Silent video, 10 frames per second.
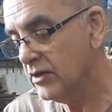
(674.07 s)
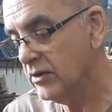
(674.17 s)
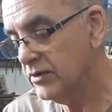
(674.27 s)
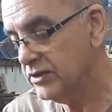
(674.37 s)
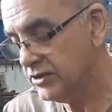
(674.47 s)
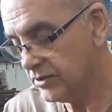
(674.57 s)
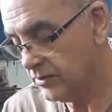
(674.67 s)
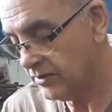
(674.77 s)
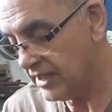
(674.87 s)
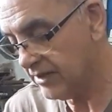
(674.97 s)
going to
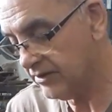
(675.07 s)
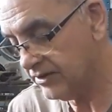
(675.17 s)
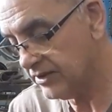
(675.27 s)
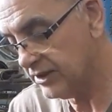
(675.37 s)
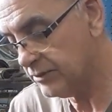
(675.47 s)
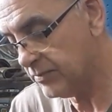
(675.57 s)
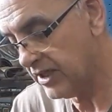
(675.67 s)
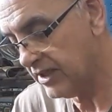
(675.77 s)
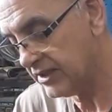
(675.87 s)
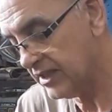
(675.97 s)
screw down into this
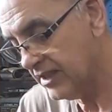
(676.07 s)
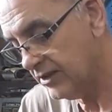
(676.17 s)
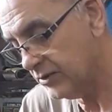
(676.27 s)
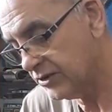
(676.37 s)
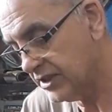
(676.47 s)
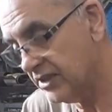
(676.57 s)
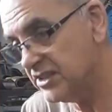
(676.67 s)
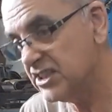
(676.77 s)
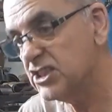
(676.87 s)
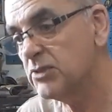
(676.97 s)
part. You'll see
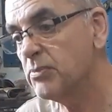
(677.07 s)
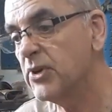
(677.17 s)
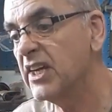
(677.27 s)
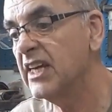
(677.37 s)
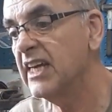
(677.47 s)
there's a spring